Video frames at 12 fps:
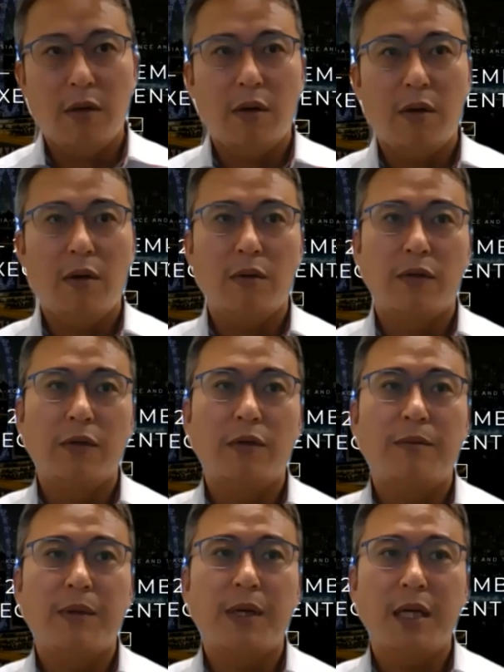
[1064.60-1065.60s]
also
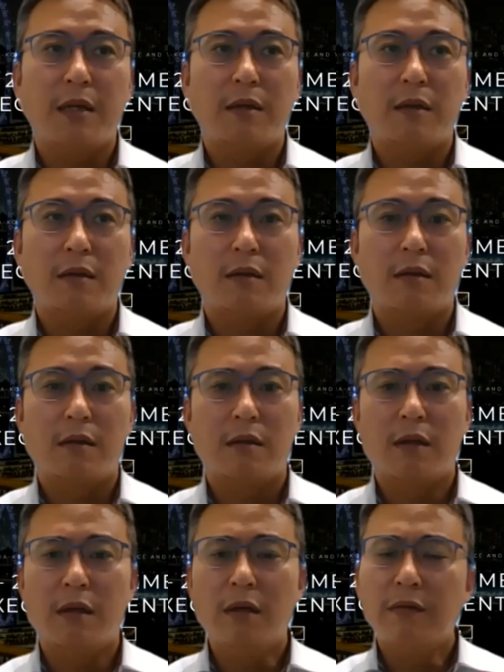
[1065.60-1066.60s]
Spain.
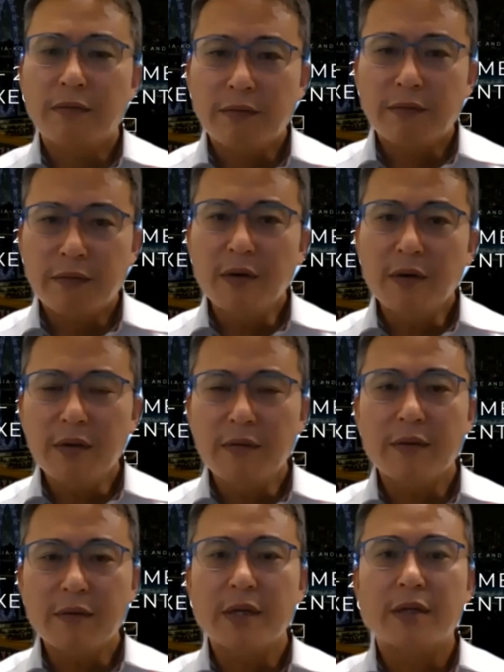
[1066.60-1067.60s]
They're very,
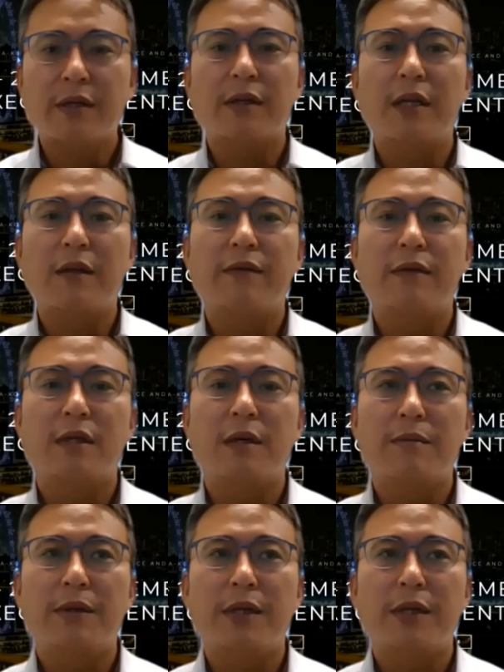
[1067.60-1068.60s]
very successful
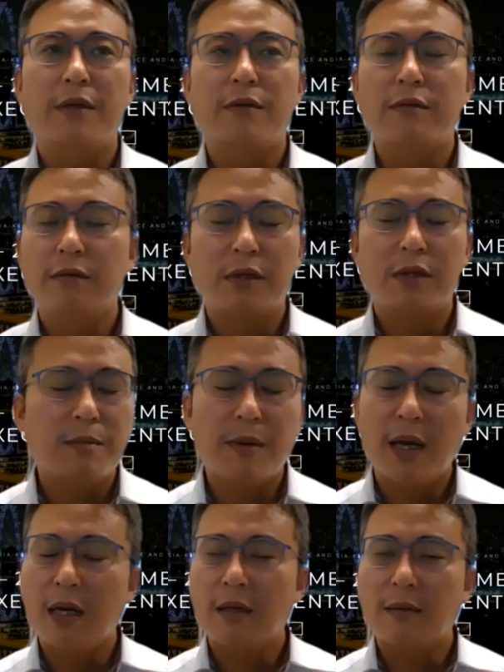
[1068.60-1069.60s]
company who
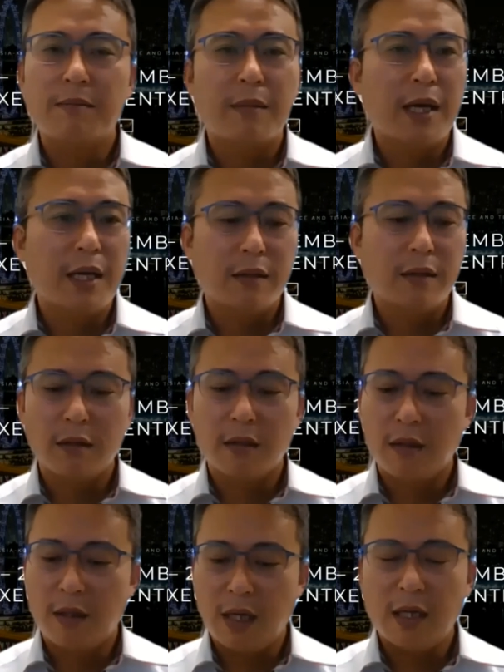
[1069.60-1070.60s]
develop, make a
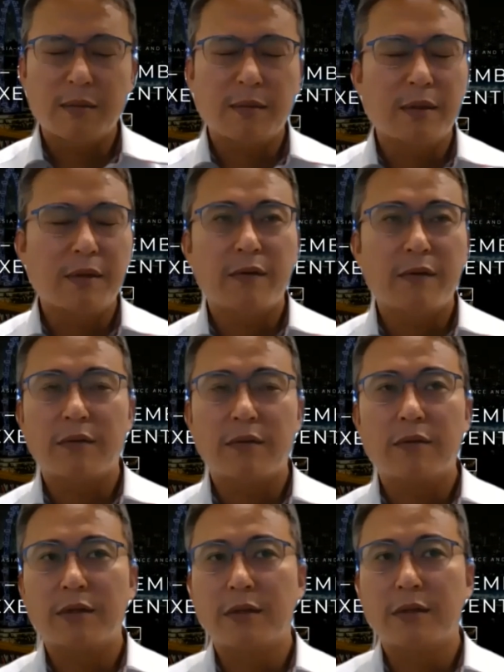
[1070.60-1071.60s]
lot of different
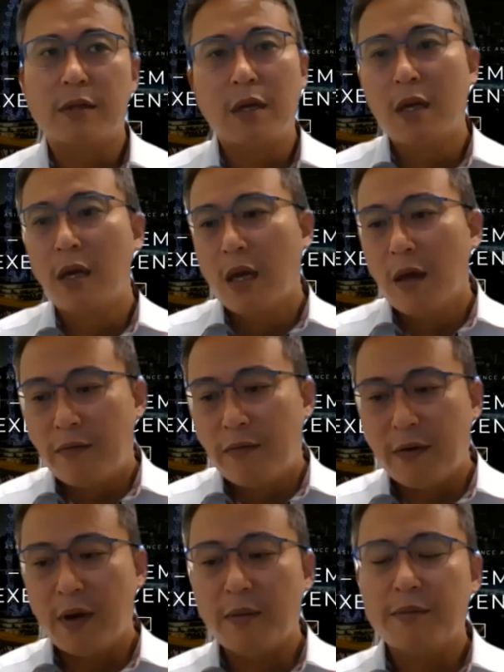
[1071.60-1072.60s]
solutions
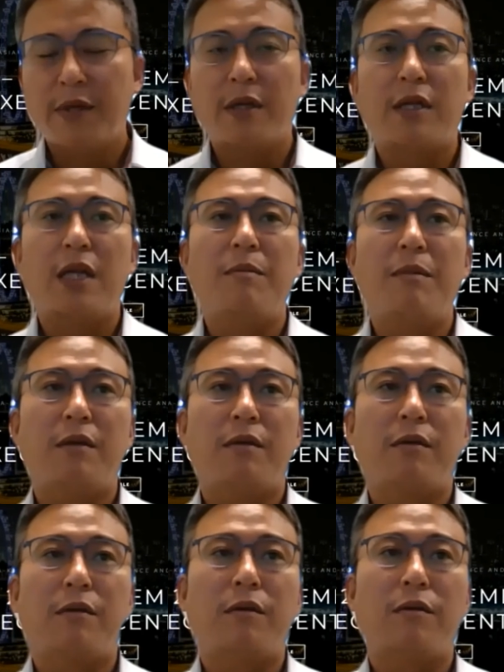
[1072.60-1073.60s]
from the
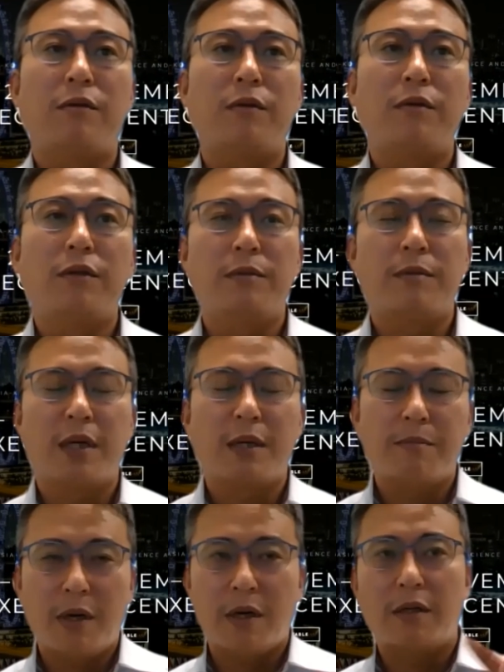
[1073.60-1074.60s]
semiconductor solution by
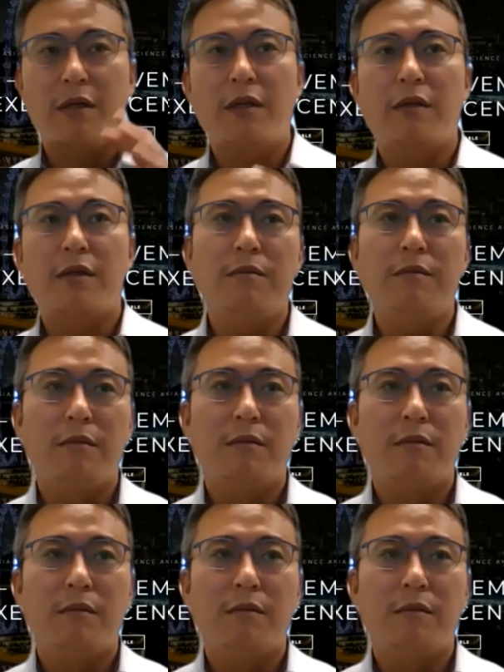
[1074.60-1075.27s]
Park System,